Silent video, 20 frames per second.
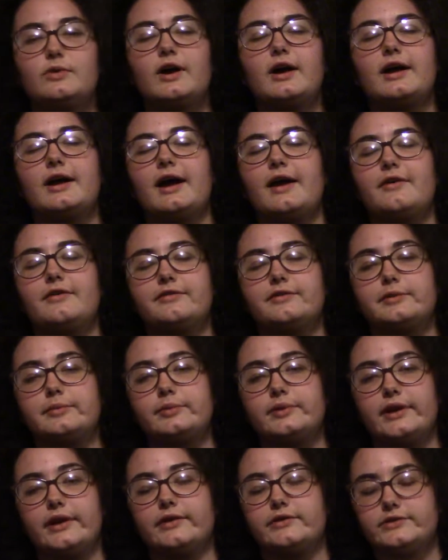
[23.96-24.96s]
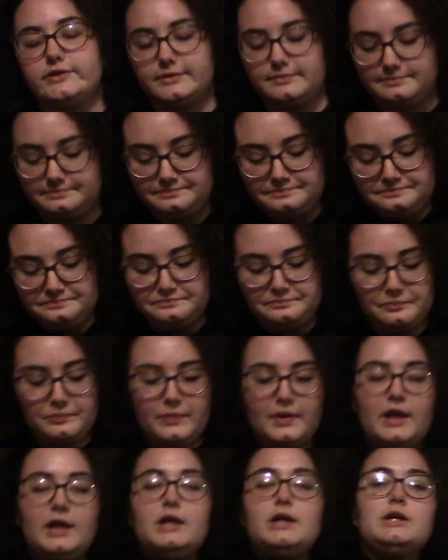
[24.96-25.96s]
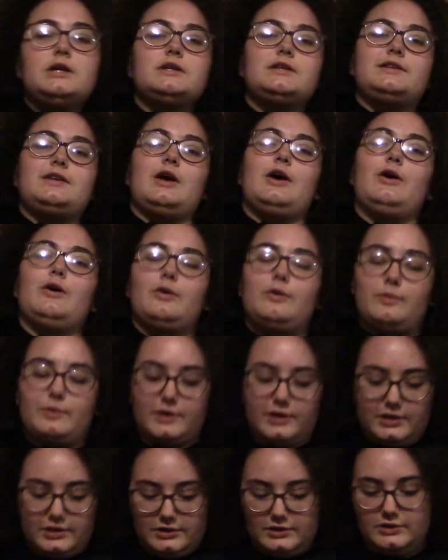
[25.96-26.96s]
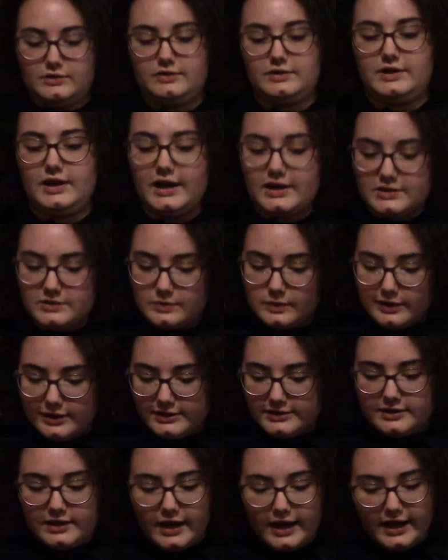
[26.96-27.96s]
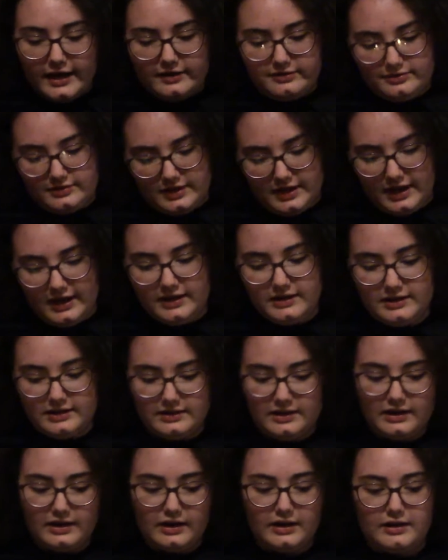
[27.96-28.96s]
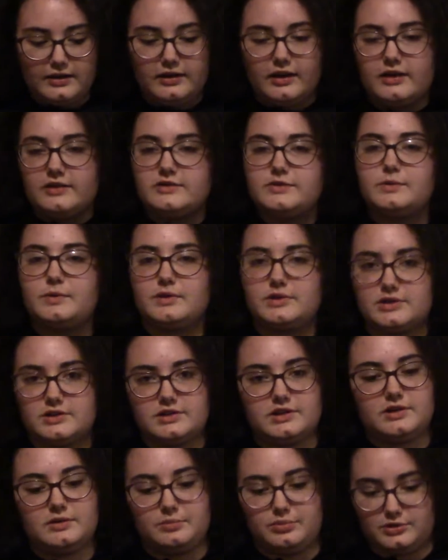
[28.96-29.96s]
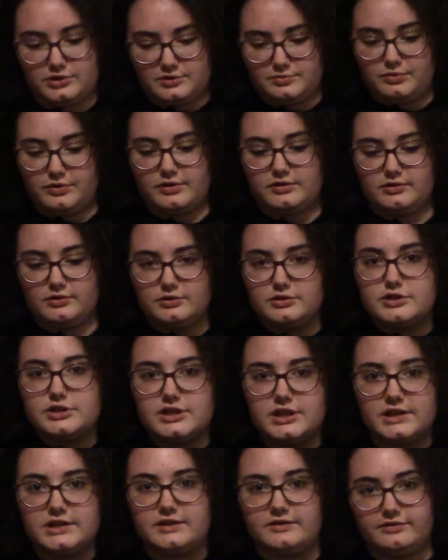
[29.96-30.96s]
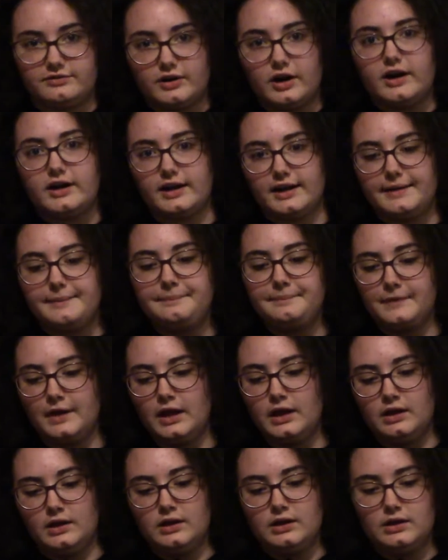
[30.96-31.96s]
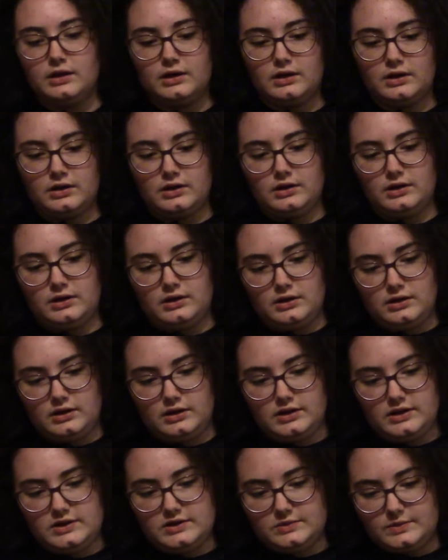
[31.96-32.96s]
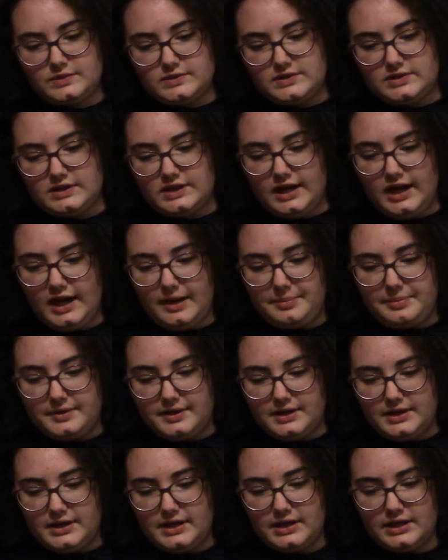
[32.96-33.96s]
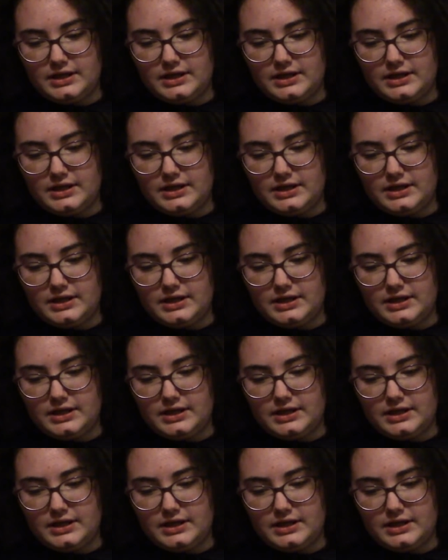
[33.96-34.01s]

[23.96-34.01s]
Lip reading: However you pronounce it. So we're going to do the next one after that, and then I guess we're just going to push Brother Lustig to Friday, is what's going to happen.